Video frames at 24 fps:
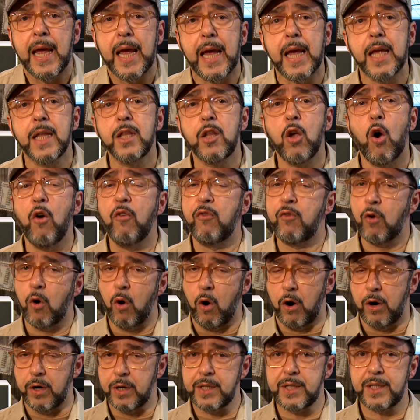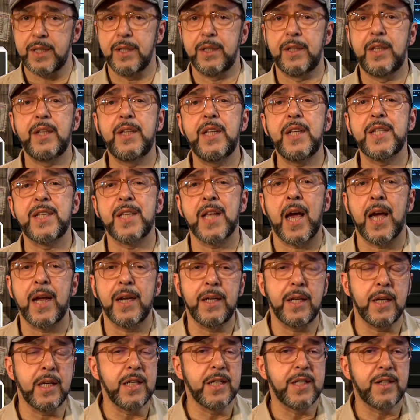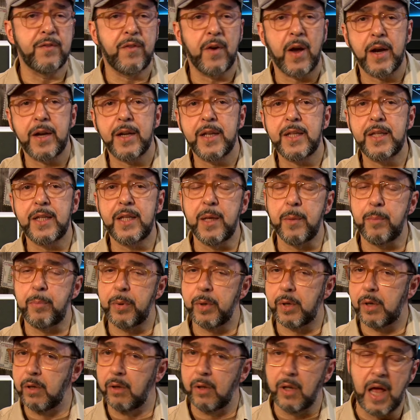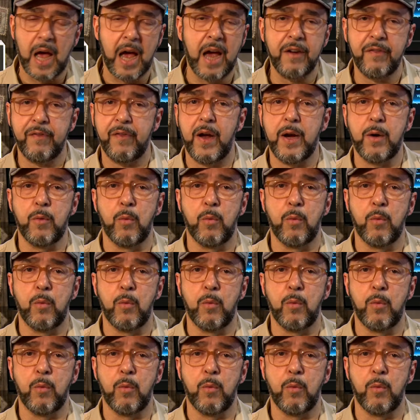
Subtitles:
and of course the design is very typical Hi-Fi